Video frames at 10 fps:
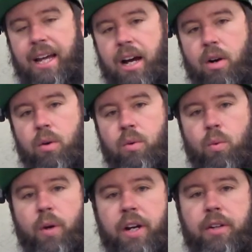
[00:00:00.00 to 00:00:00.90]
Now,
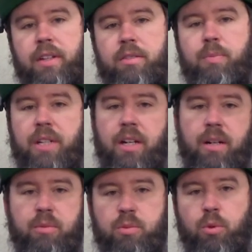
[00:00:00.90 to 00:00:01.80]
where this
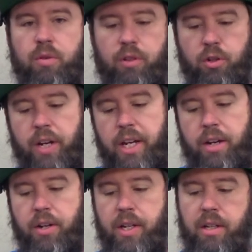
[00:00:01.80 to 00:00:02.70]
becomes more of a gray
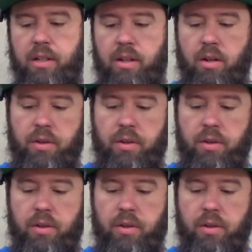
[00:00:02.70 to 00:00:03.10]
area